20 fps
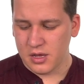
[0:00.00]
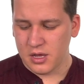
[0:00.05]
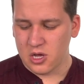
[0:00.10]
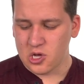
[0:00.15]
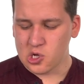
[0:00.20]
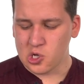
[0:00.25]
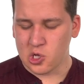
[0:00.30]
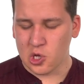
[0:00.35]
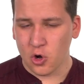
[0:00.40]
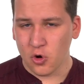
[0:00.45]

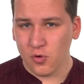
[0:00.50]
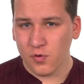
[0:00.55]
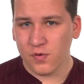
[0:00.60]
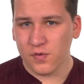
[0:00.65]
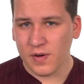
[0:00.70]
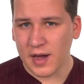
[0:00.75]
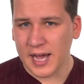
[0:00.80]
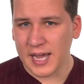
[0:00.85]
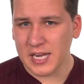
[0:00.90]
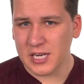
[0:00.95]
go
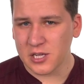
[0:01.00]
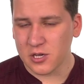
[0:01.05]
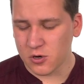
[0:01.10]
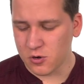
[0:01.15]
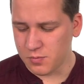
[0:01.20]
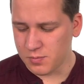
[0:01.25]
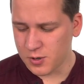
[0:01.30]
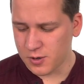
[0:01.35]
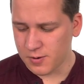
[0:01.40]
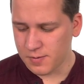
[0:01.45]
find
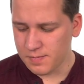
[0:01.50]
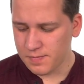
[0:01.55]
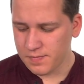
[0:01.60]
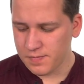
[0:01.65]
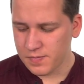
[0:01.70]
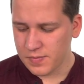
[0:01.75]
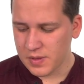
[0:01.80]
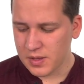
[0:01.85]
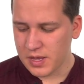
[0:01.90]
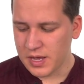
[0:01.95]
Gomer
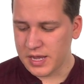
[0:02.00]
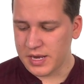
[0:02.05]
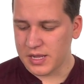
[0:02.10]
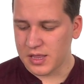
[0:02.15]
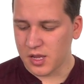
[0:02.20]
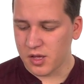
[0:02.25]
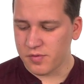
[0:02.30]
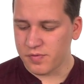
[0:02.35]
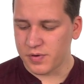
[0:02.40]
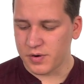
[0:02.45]
and
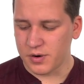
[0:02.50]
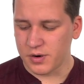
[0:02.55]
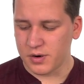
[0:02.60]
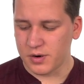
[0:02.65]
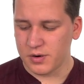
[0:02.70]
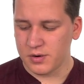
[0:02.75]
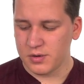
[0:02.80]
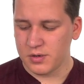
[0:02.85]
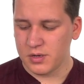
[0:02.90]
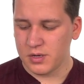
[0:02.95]
love her,